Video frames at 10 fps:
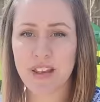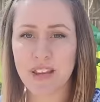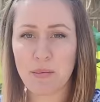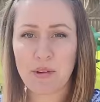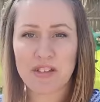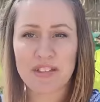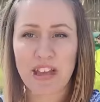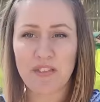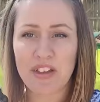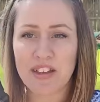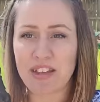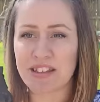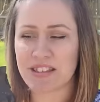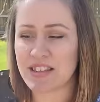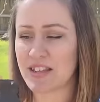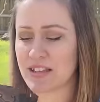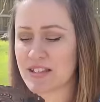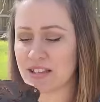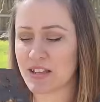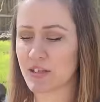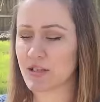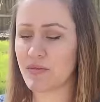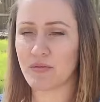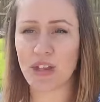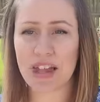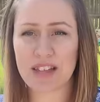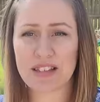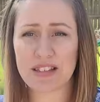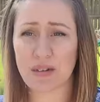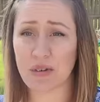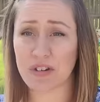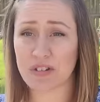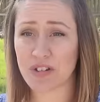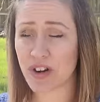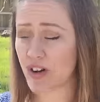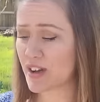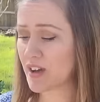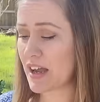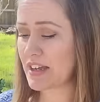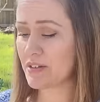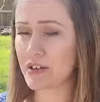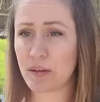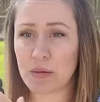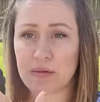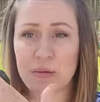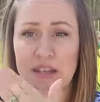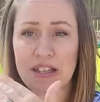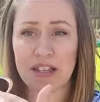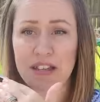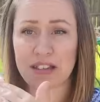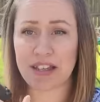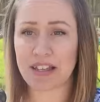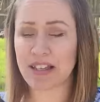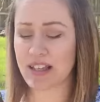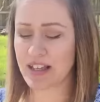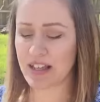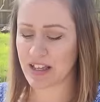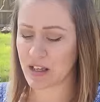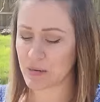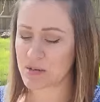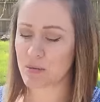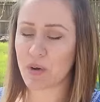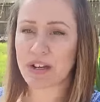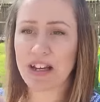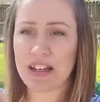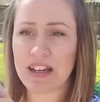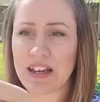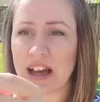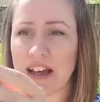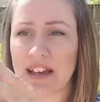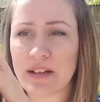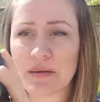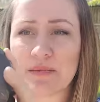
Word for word: Number seven is this little vase or jar. I don't know. It was missing a lid. It was $1.99.